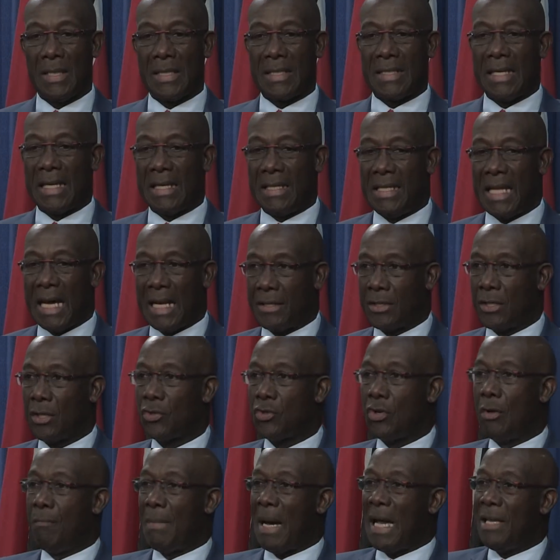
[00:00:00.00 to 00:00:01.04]
said that
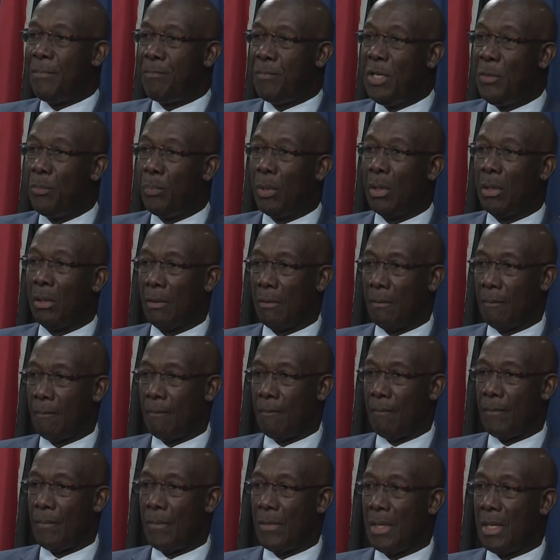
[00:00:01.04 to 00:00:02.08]
to my people.
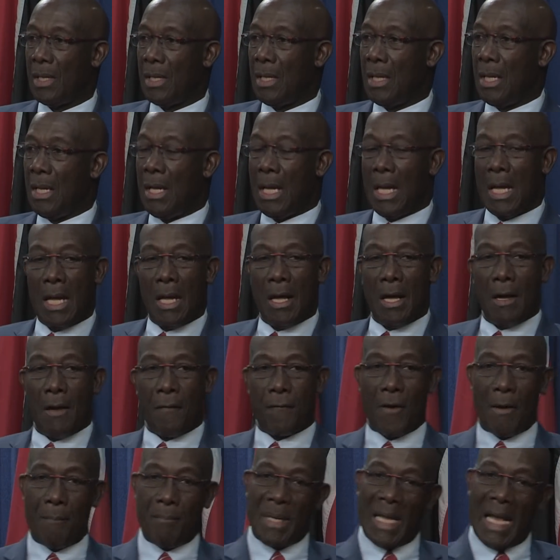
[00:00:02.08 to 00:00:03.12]

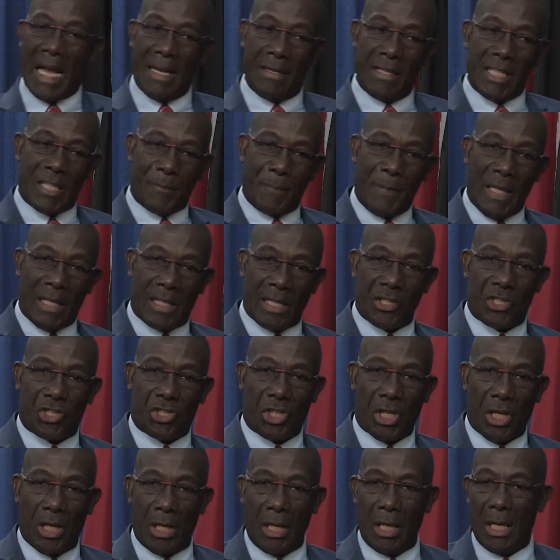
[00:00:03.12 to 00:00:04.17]
From behind the speaker's
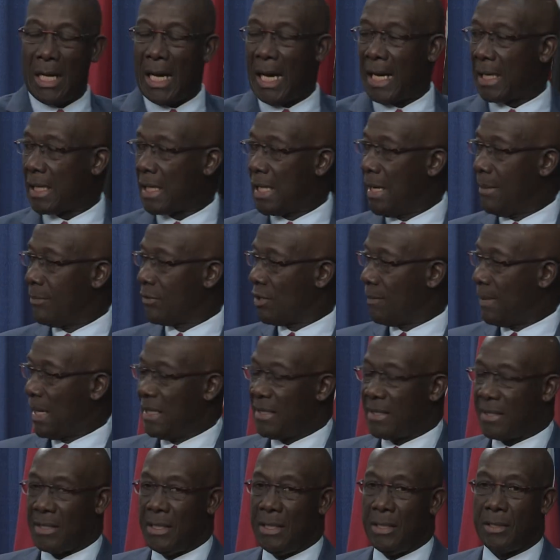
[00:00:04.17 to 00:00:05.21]
chair, I came to my
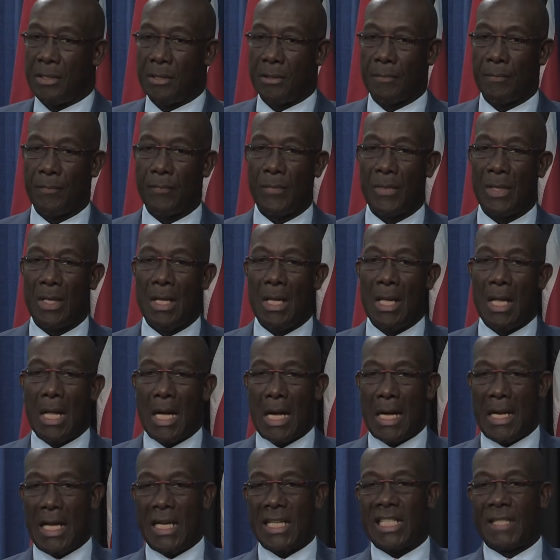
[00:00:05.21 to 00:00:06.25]
seat
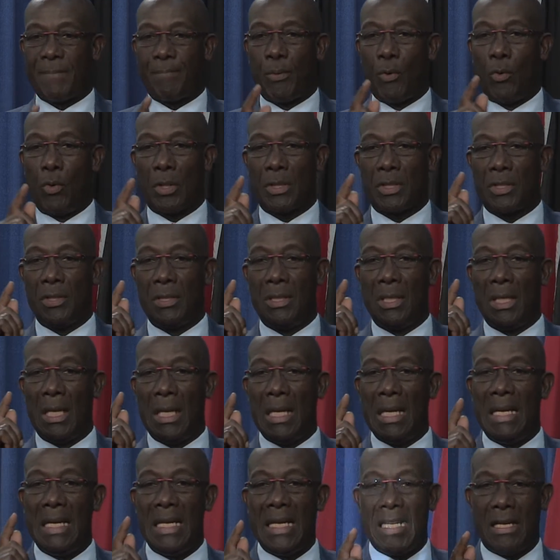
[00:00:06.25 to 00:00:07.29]
and I spoke to the
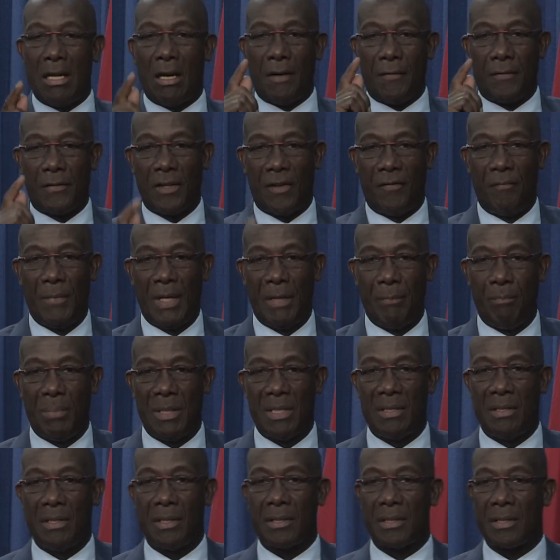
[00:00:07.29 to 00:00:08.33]
leader of government
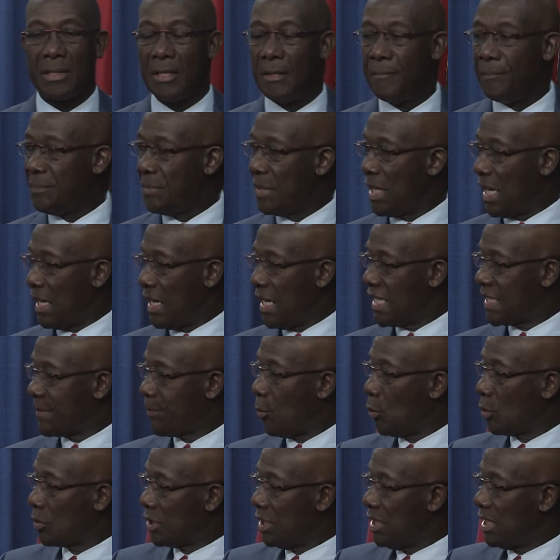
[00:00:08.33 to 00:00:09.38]
business and I
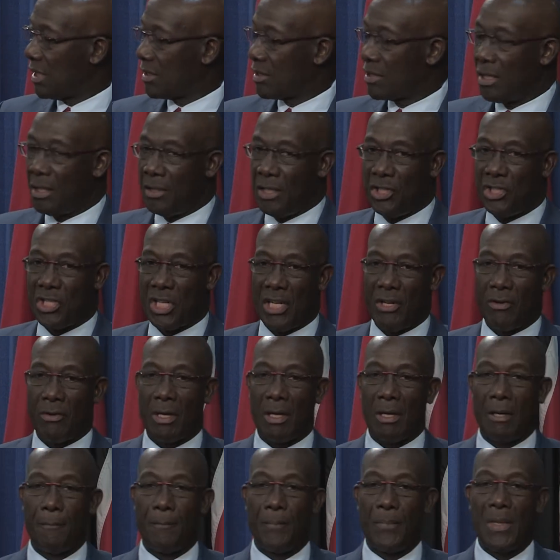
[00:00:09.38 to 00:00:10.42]
spoke to the Attorney General
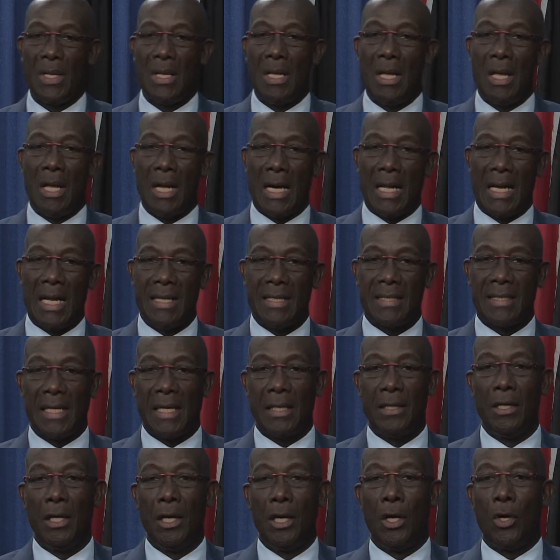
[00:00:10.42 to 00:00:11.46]
and I
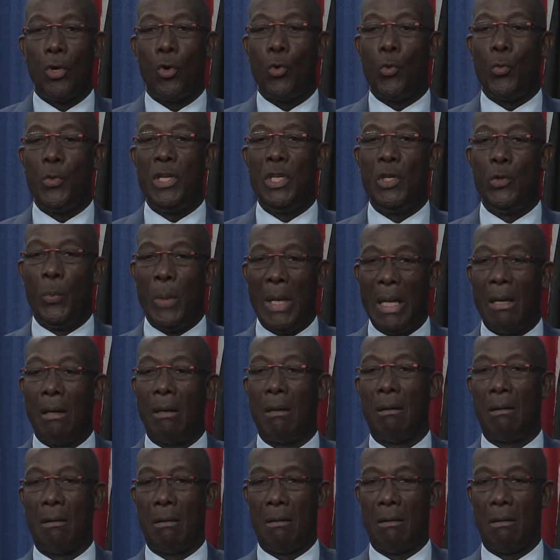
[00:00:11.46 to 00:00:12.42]
said, we will